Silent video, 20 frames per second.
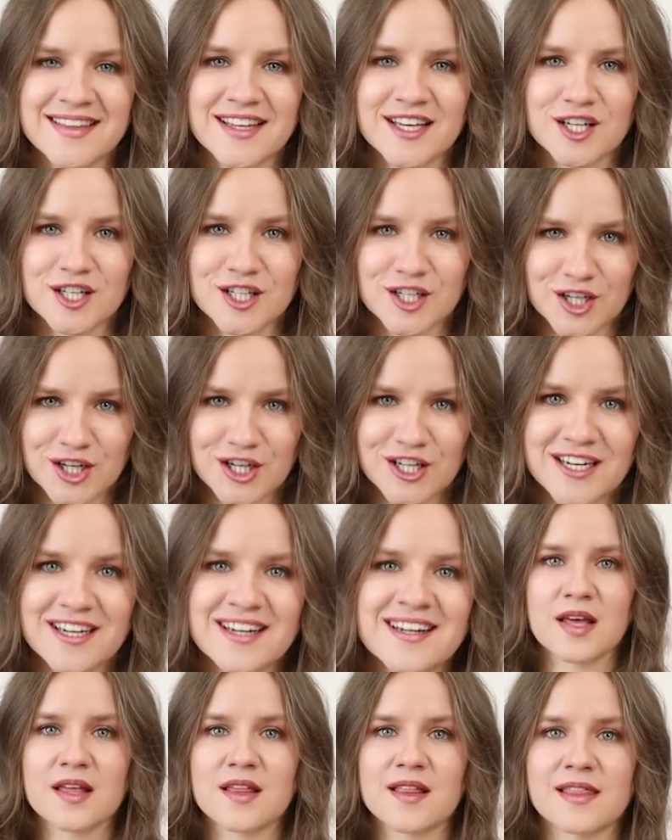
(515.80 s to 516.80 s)
Good.
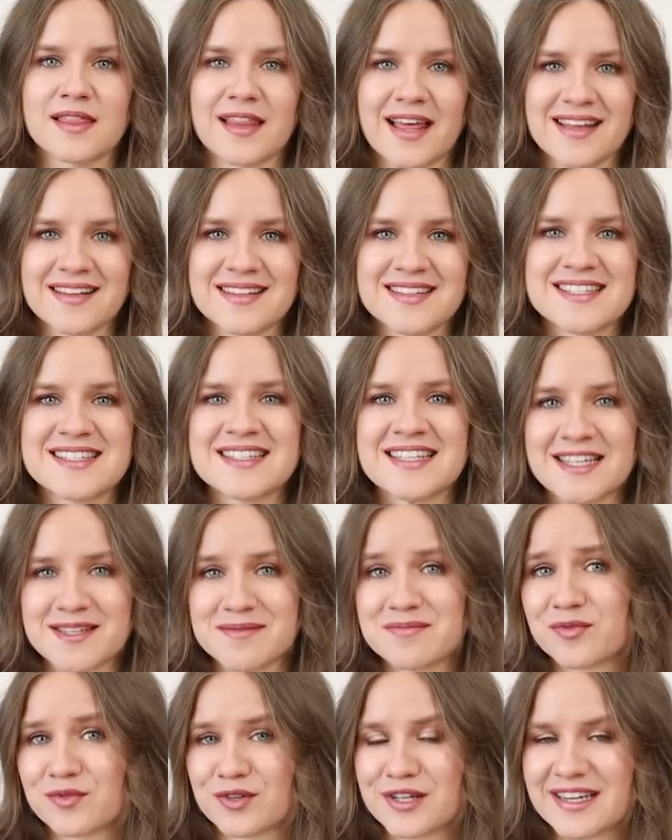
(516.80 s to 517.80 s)
Let's
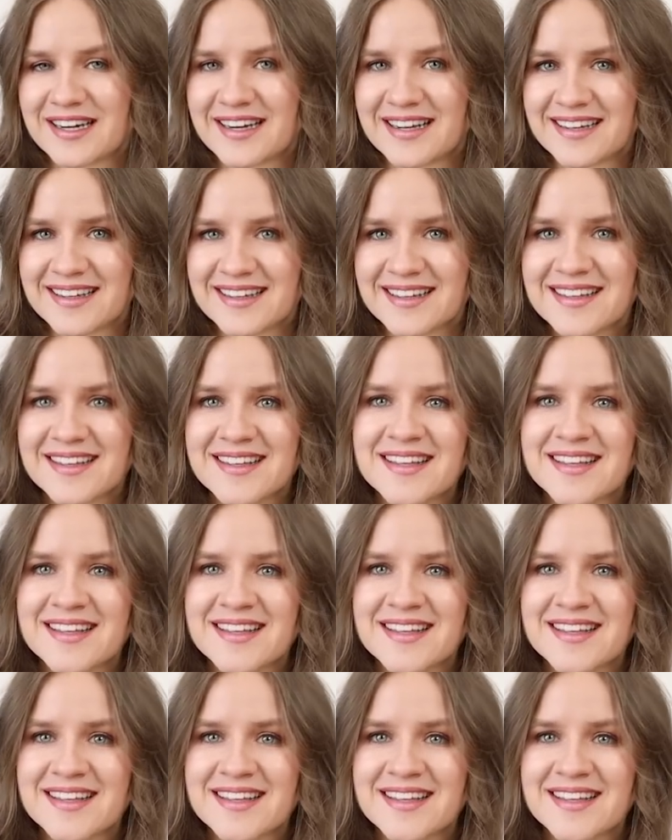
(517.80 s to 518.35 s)
keep reading.